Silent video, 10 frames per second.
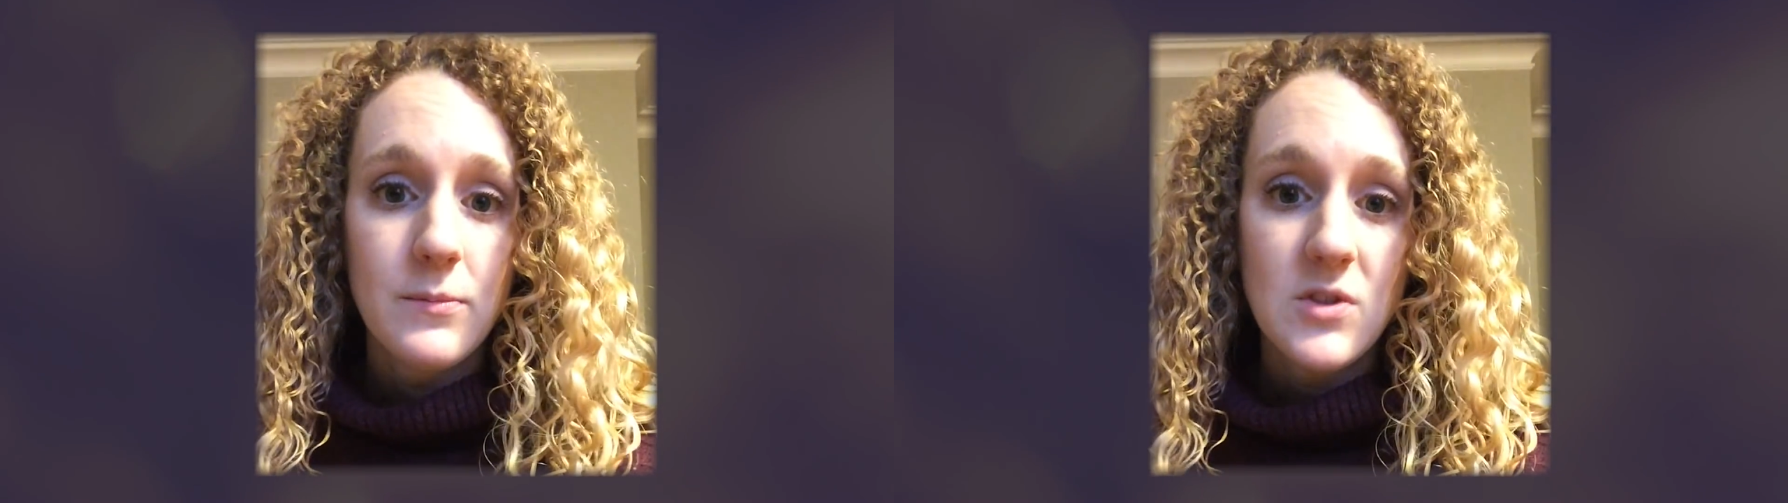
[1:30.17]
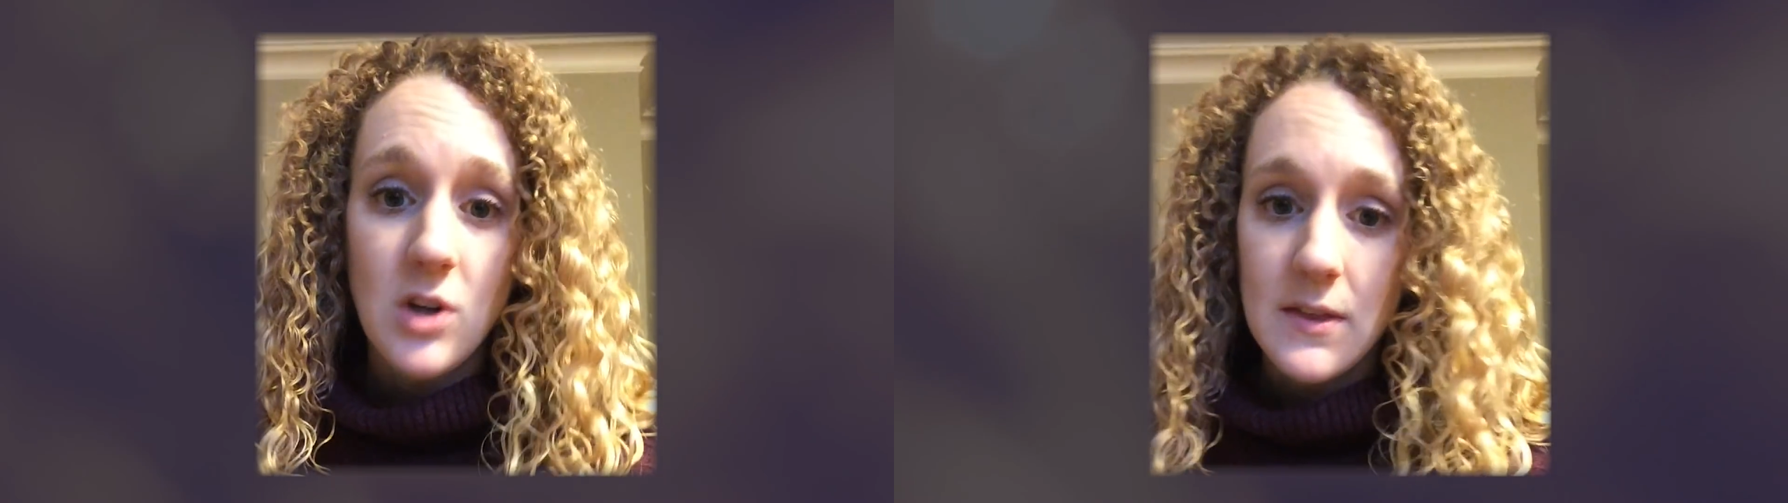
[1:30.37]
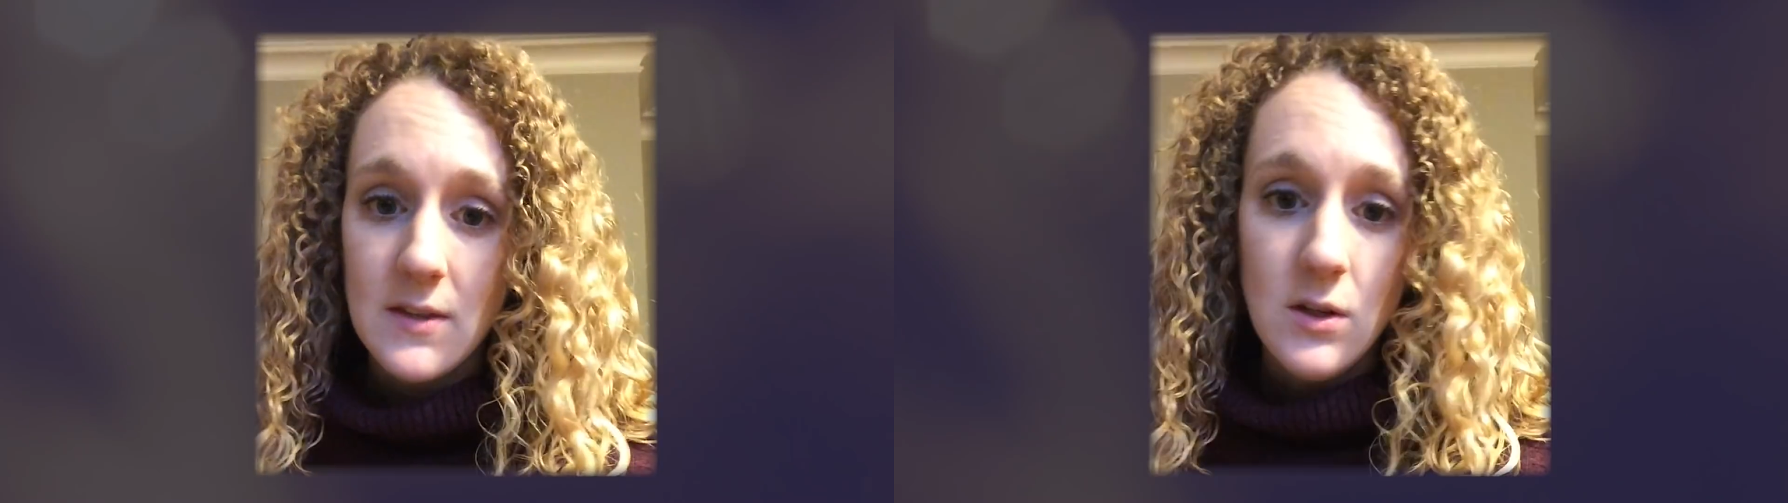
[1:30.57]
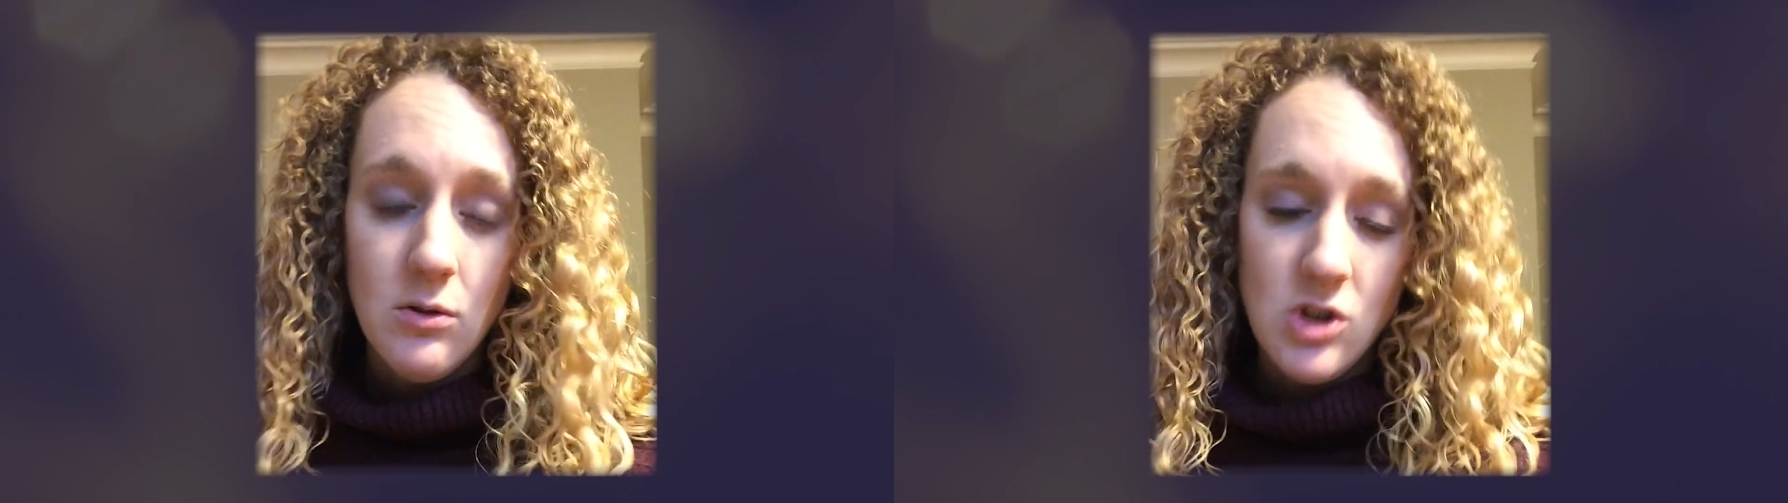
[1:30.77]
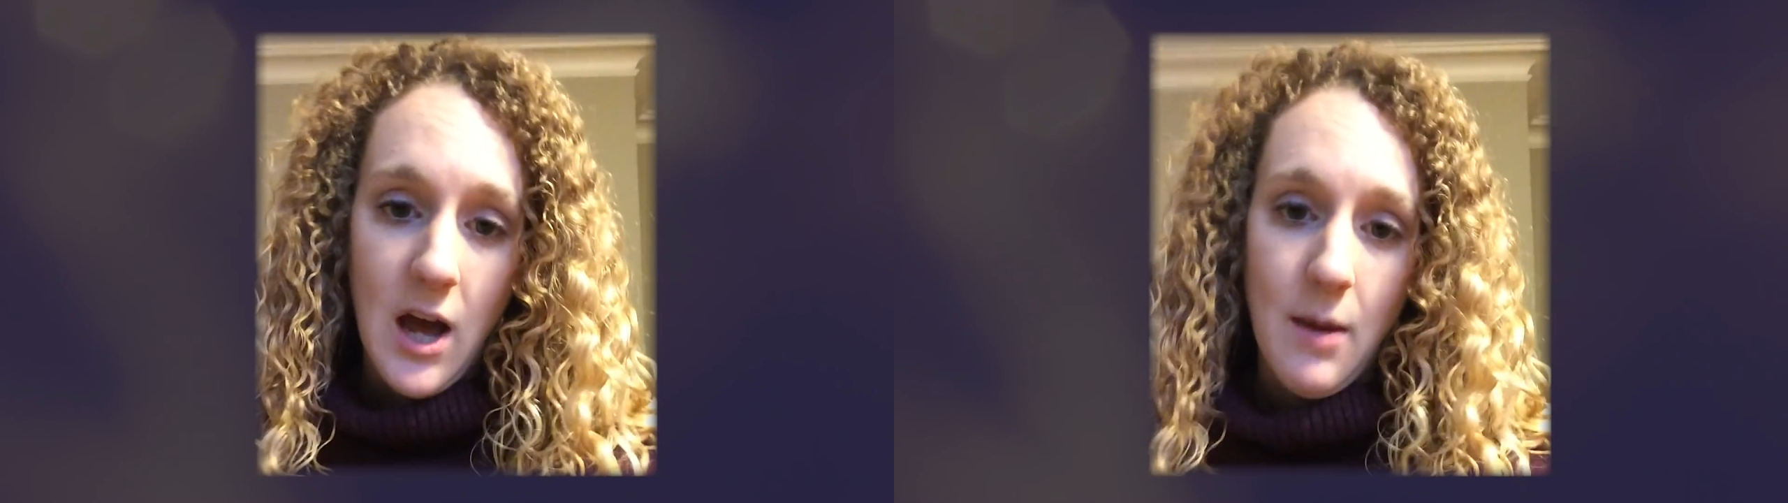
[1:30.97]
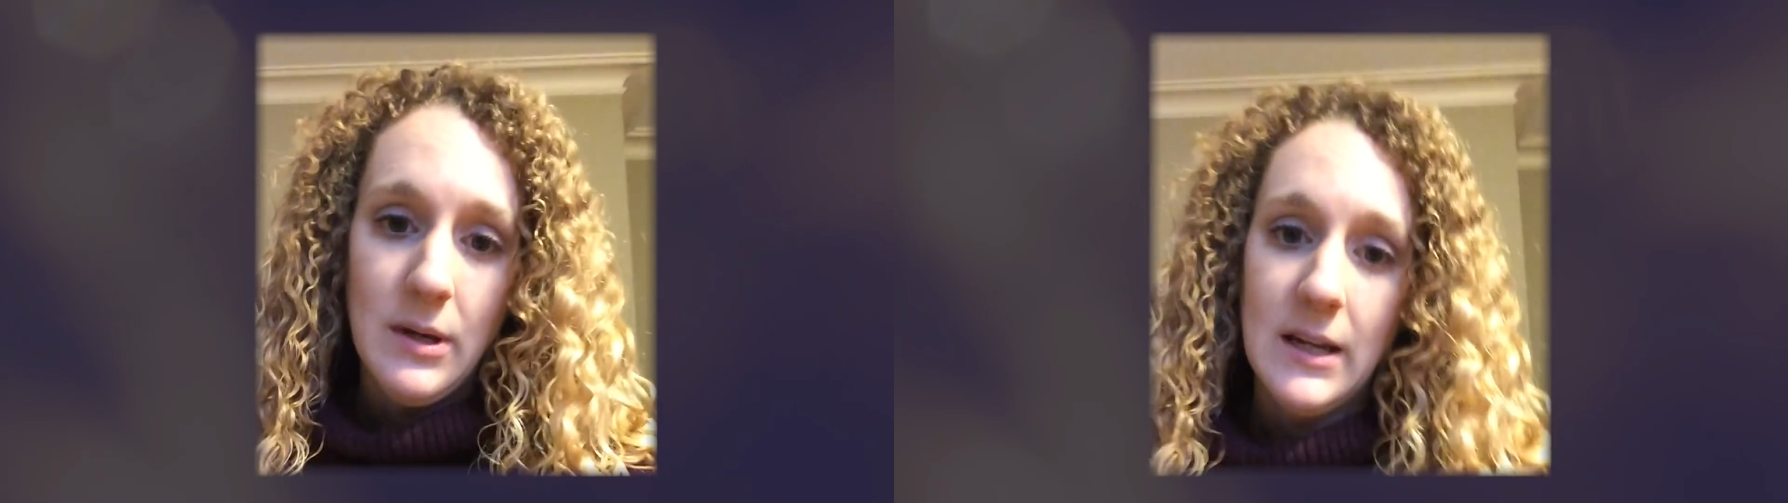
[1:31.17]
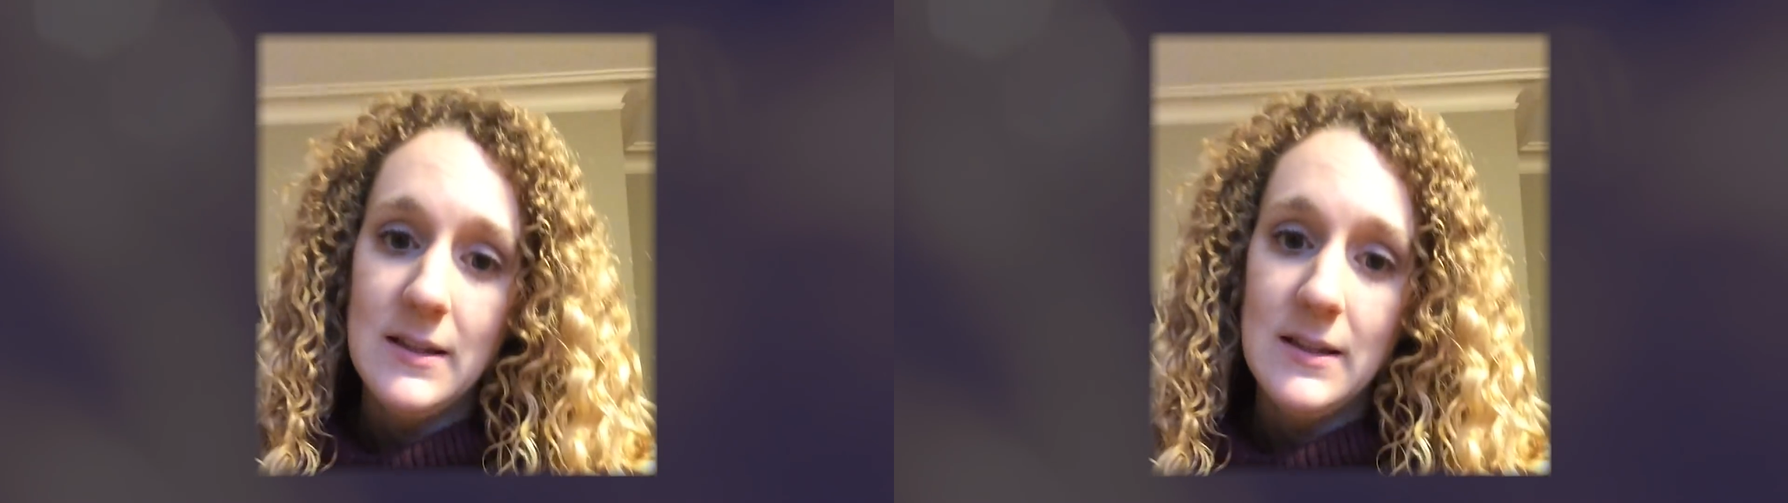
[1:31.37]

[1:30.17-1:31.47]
start this new job and